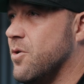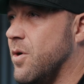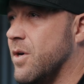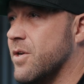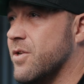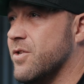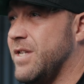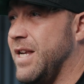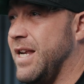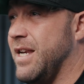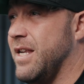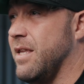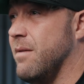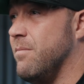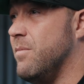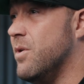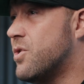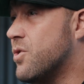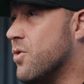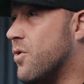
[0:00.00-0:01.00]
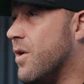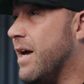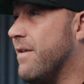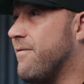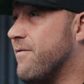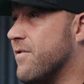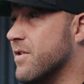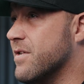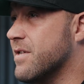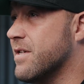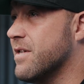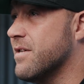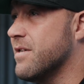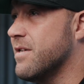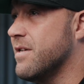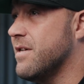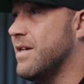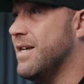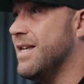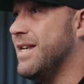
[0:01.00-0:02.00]
understanding that mutual effort
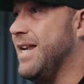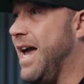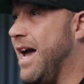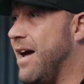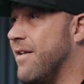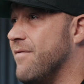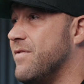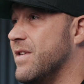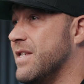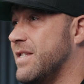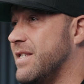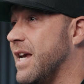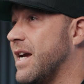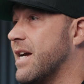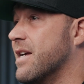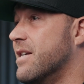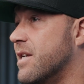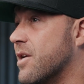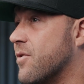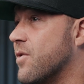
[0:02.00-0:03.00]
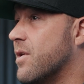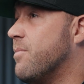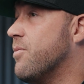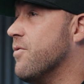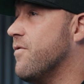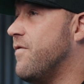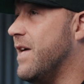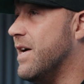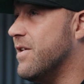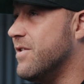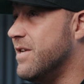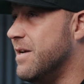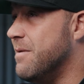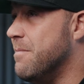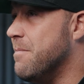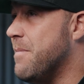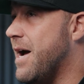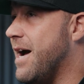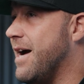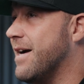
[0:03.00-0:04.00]
can have this secondary profound
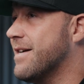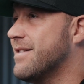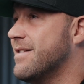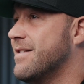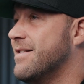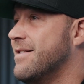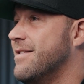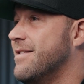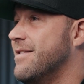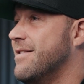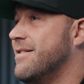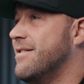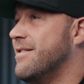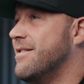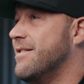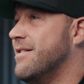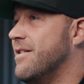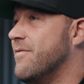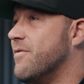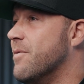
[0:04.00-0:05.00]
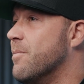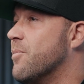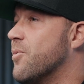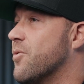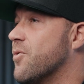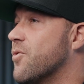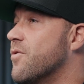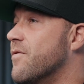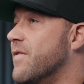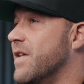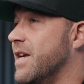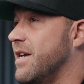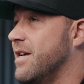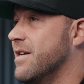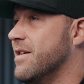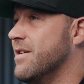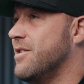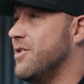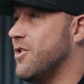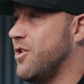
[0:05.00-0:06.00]
impact of improving
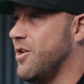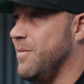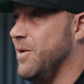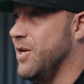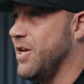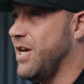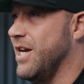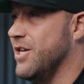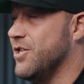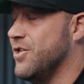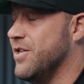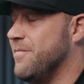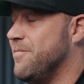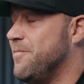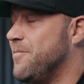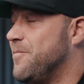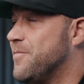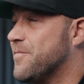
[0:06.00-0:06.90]
your communication.